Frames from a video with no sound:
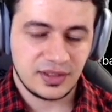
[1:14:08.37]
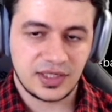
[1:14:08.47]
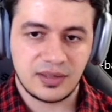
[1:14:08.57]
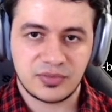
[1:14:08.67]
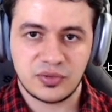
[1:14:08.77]
And
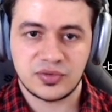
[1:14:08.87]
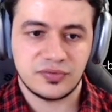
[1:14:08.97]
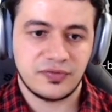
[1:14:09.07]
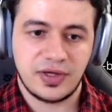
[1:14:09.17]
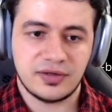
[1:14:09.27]
I'm going to
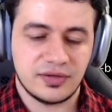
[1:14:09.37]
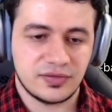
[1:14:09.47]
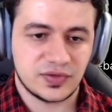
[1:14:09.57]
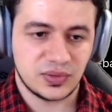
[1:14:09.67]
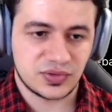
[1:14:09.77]
find
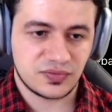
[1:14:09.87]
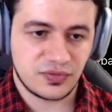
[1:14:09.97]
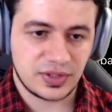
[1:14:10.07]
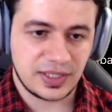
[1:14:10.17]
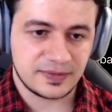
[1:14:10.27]
a solution
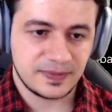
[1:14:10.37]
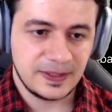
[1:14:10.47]
for that